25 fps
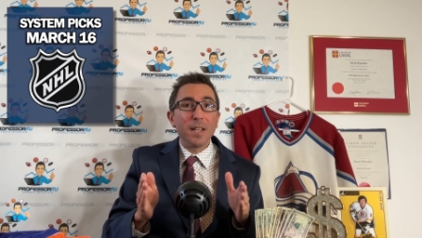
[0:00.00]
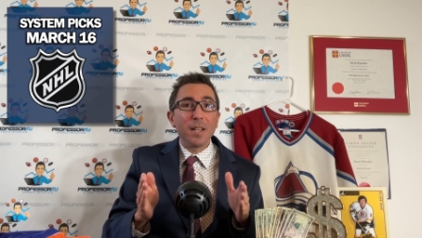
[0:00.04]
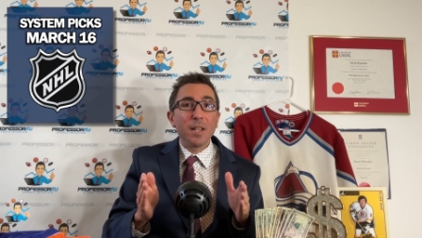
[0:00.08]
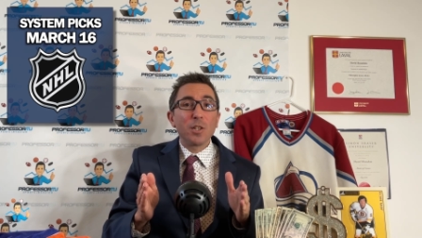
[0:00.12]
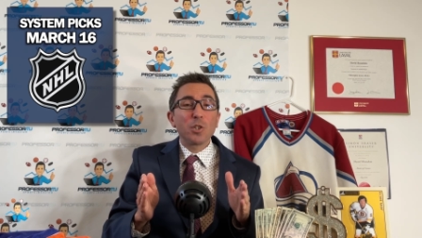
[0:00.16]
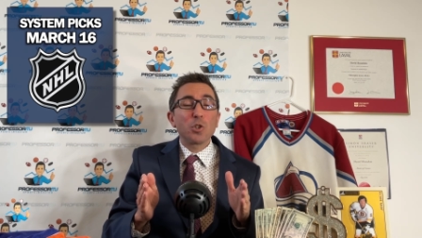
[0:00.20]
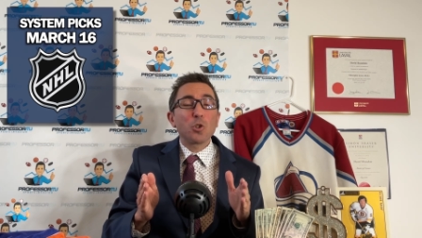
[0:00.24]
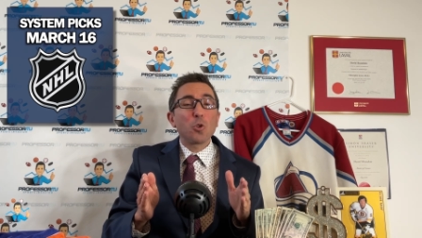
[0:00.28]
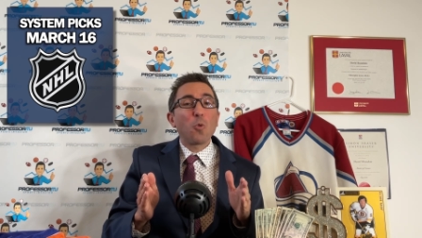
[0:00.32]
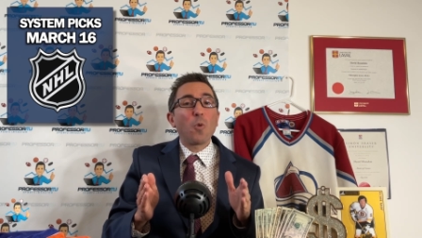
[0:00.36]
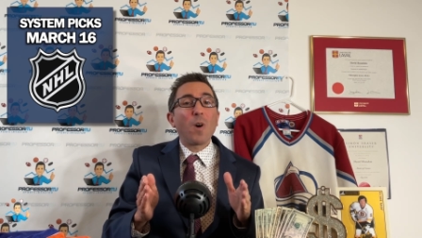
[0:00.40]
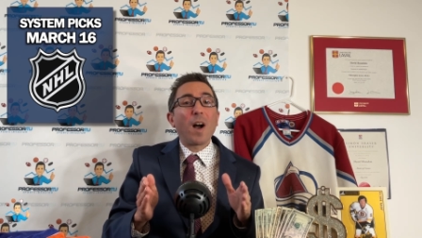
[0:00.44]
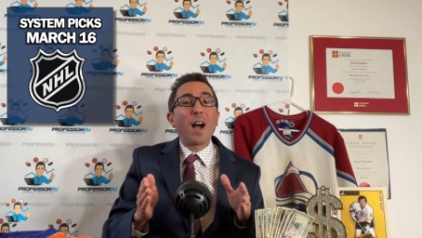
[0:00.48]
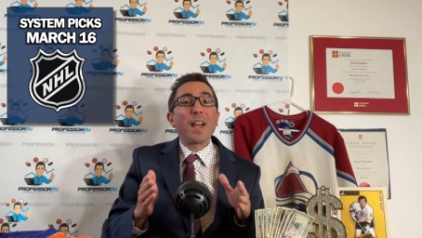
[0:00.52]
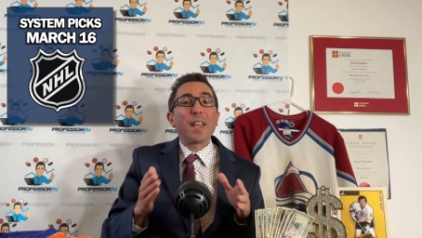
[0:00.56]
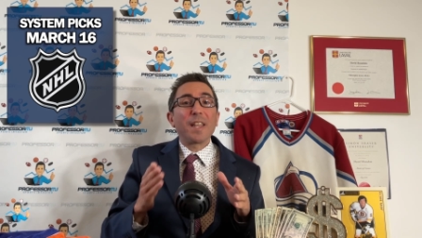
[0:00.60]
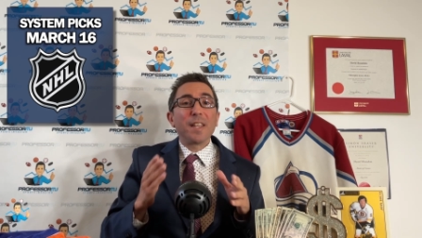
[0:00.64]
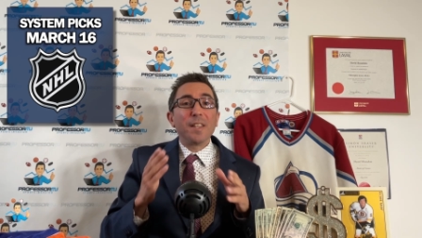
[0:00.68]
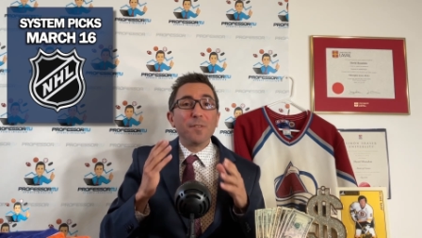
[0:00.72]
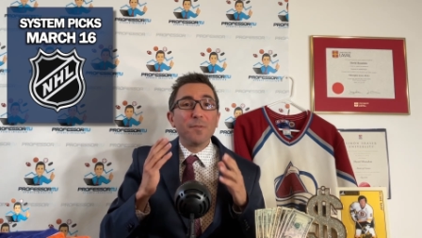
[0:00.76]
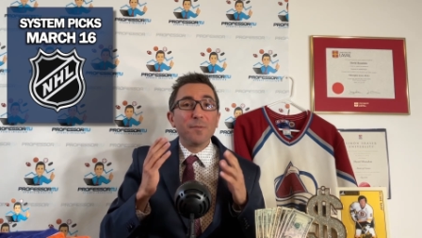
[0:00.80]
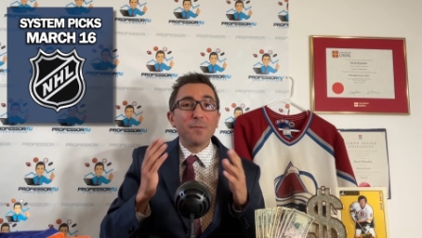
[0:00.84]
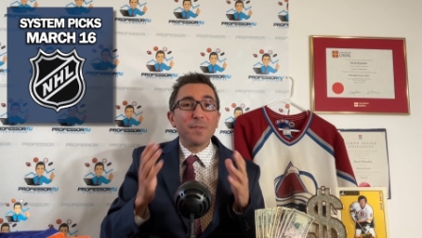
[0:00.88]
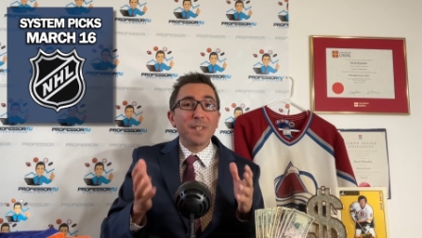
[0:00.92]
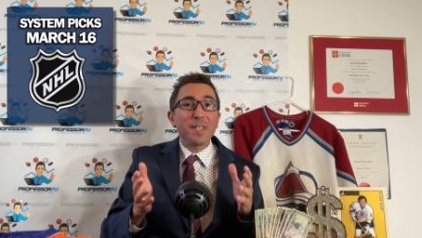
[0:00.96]
so I
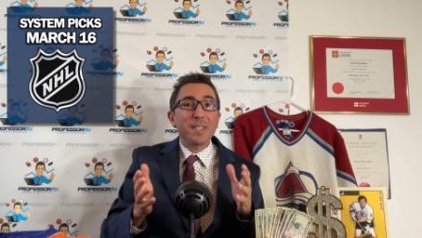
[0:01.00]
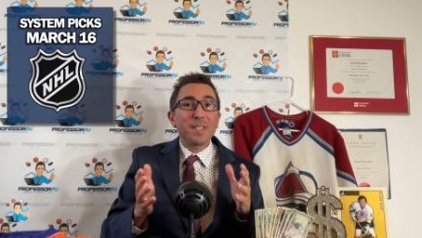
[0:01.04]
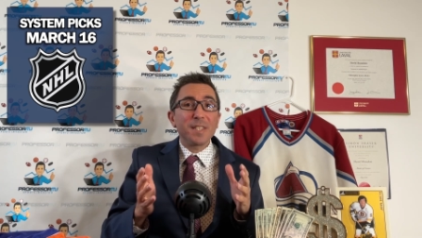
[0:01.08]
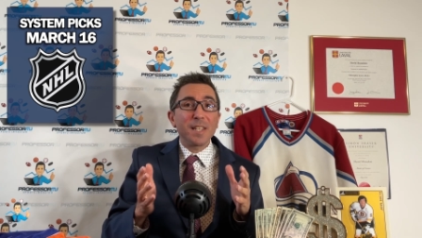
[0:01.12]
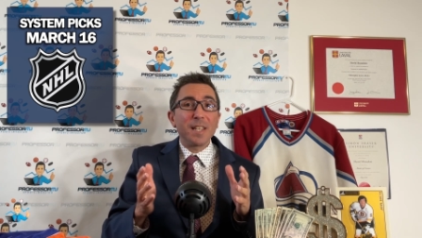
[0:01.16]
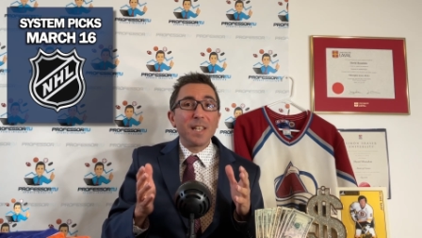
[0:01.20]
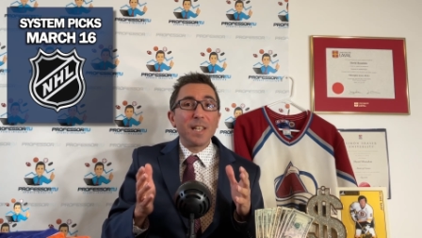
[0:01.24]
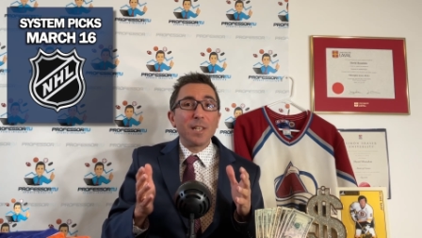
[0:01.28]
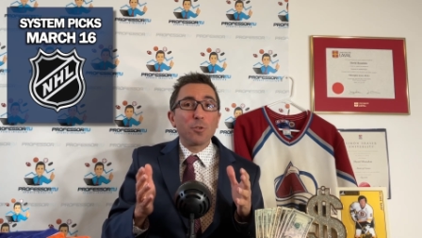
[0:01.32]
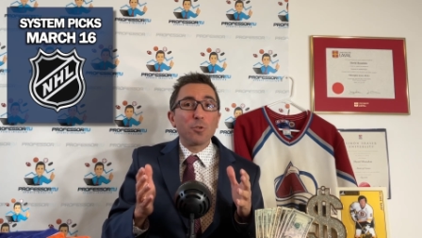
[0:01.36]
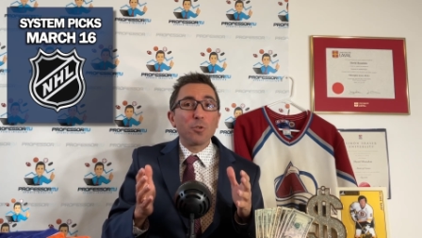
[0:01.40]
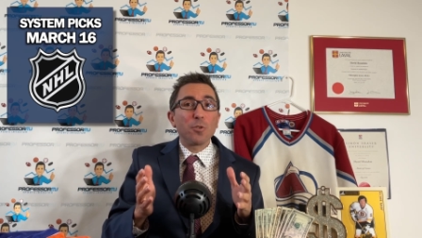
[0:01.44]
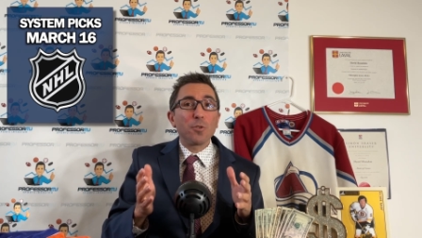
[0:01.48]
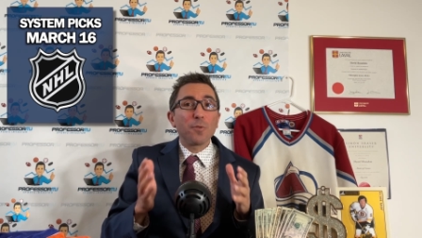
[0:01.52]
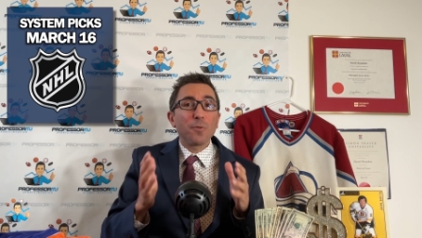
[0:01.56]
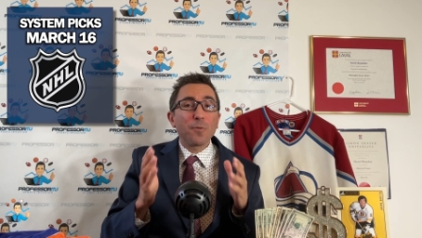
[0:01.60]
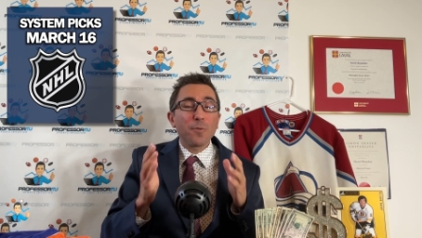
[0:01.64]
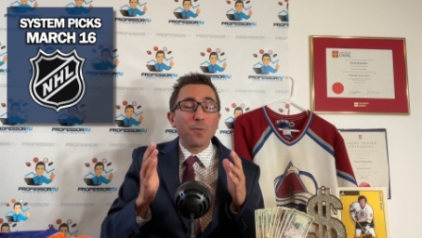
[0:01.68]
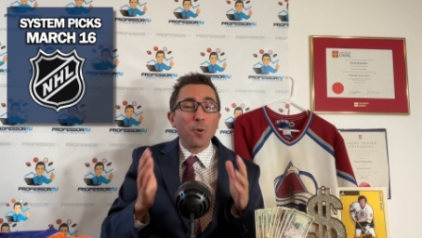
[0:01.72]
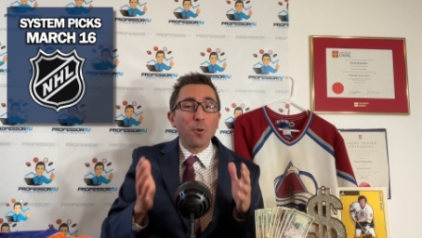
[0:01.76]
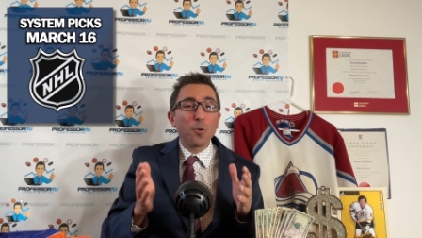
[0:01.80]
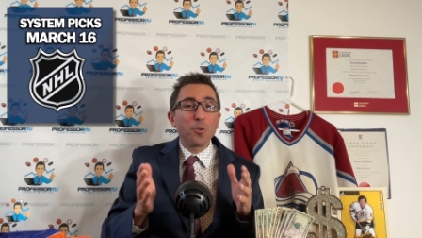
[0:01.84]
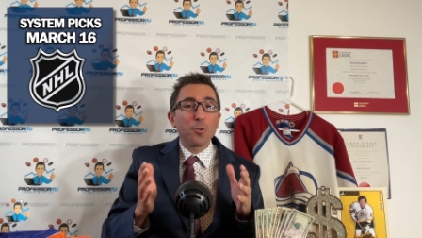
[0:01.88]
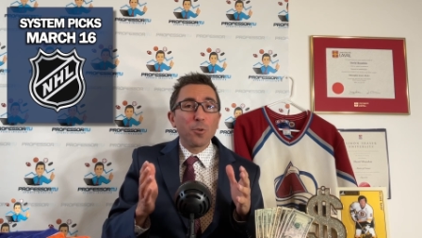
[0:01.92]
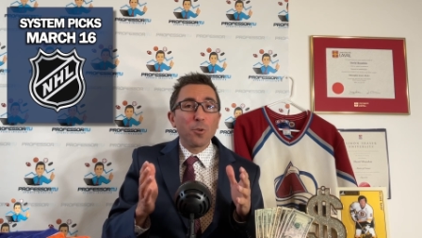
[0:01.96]
investigated
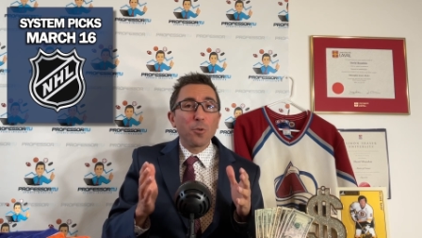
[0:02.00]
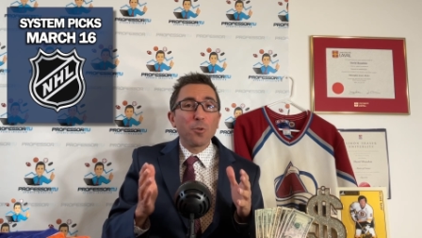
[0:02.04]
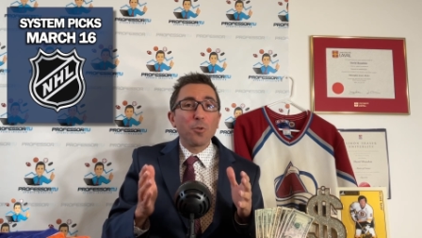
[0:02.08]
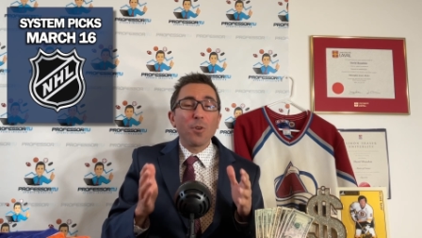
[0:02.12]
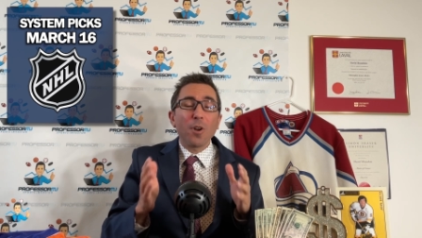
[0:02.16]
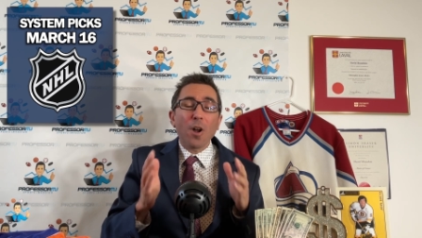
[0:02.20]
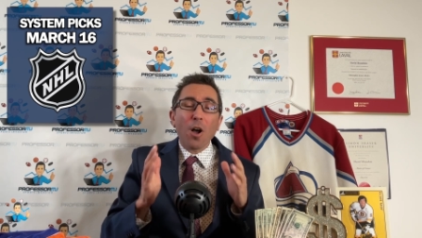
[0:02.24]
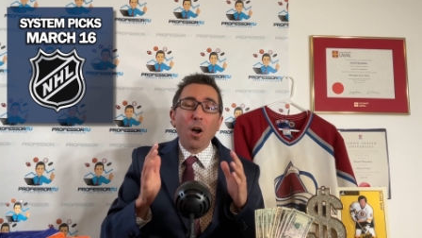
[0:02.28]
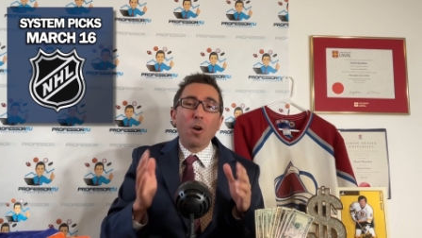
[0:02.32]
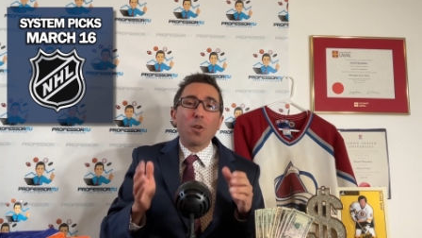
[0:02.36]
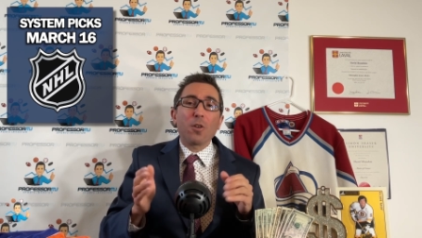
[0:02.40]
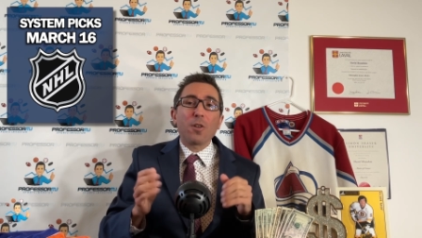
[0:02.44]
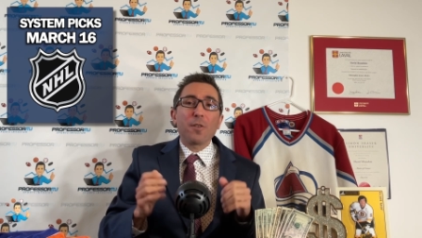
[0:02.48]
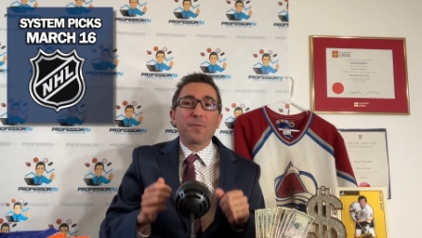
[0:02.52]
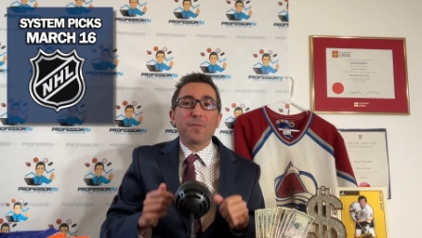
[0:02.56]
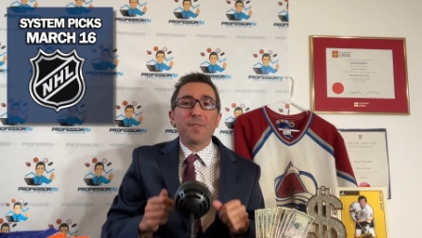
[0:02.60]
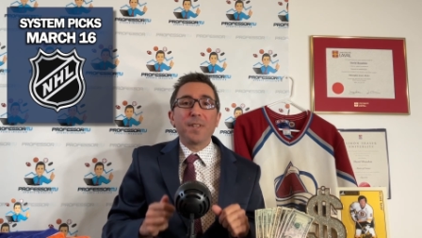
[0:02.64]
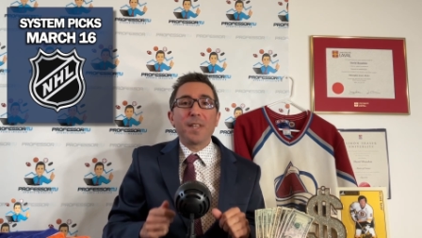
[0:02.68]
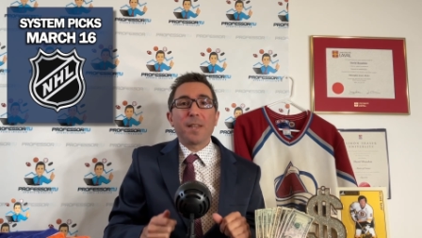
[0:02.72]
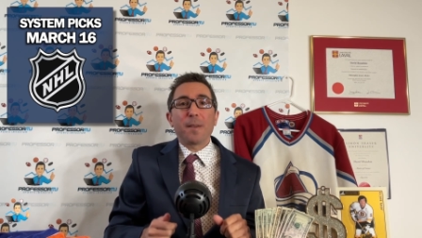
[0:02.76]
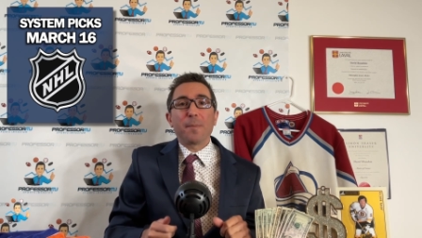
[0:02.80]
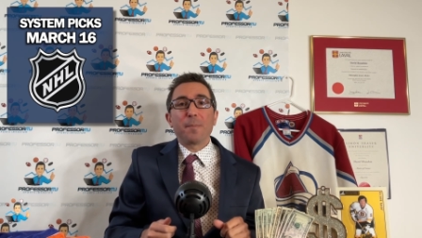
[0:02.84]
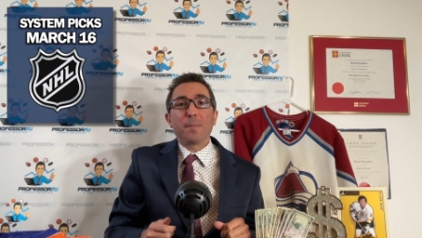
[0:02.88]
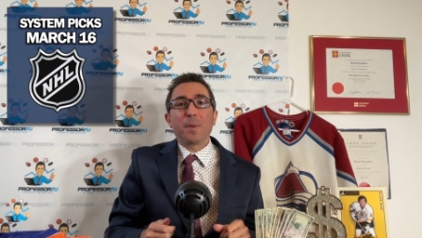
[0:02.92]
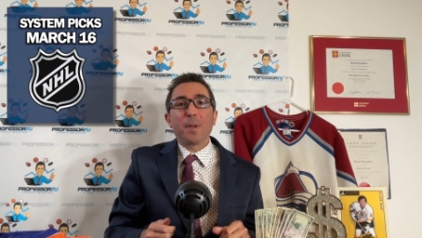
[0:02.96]
further all of
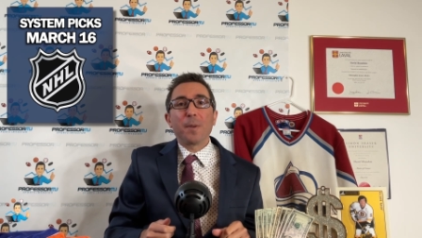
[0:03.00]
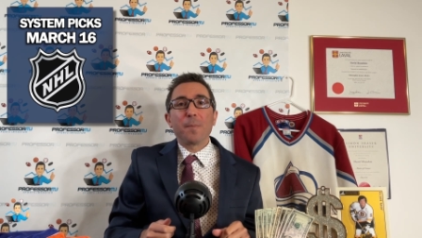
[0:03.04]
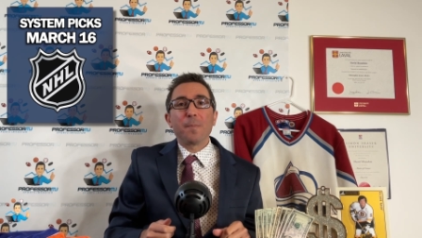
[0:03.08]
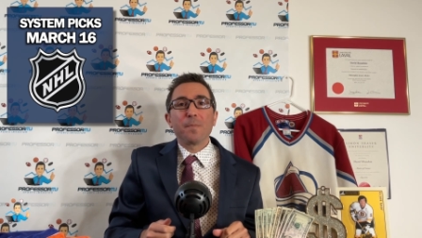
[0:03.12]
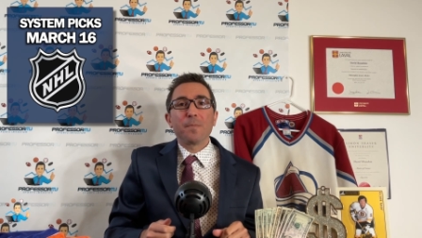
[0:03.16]
them.